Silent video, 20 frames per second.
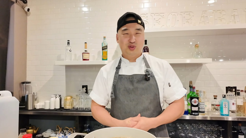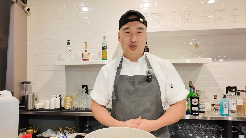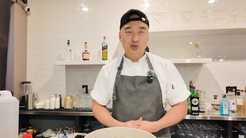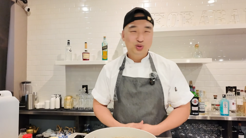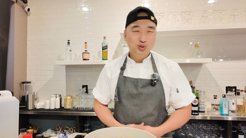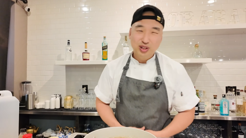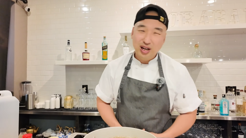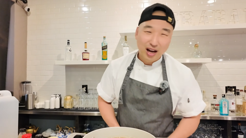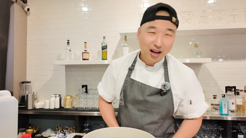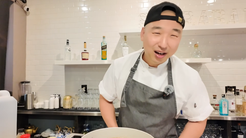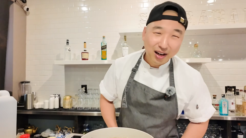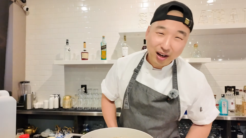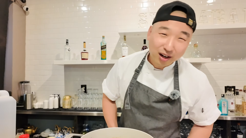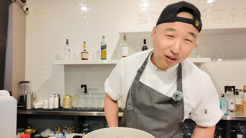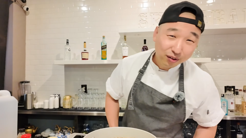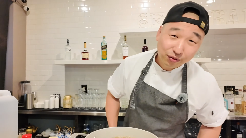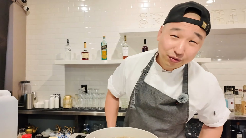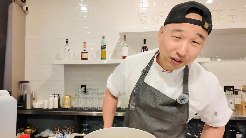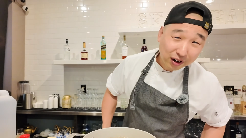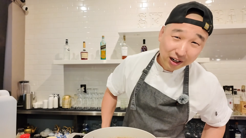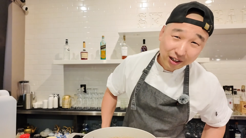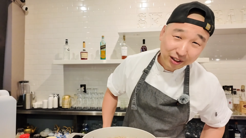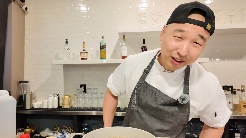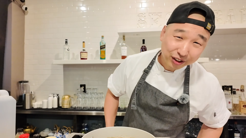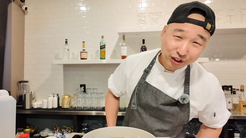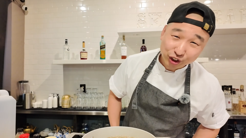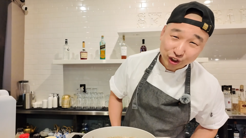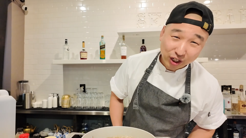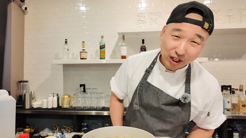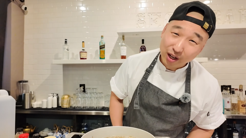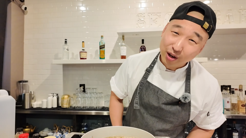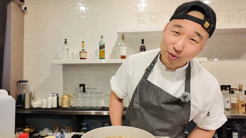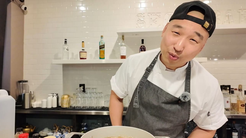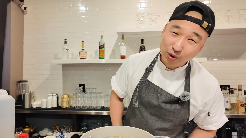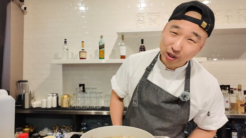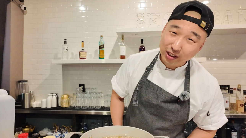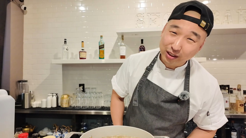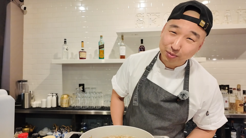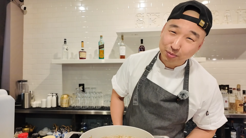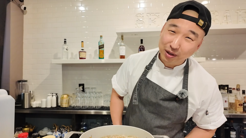Do not air fry your chicken
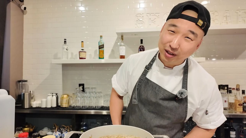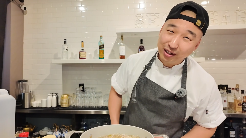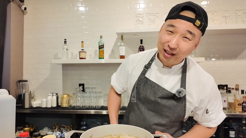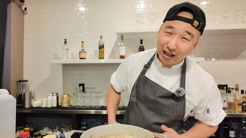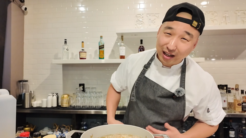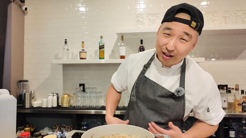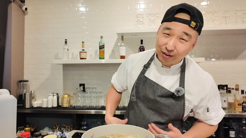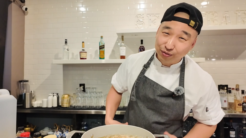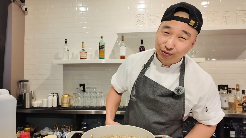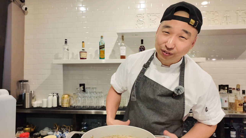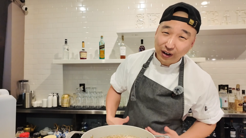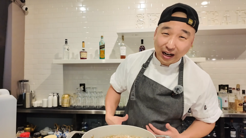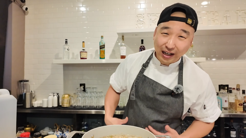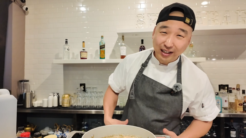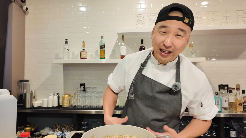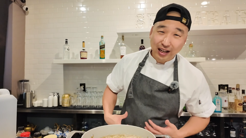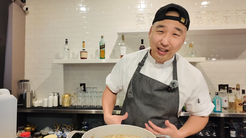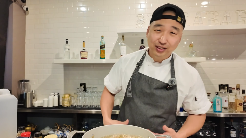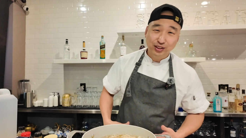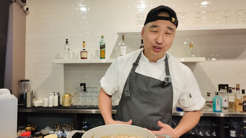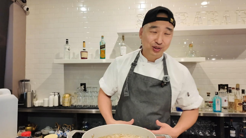wings, man. You gotta fry that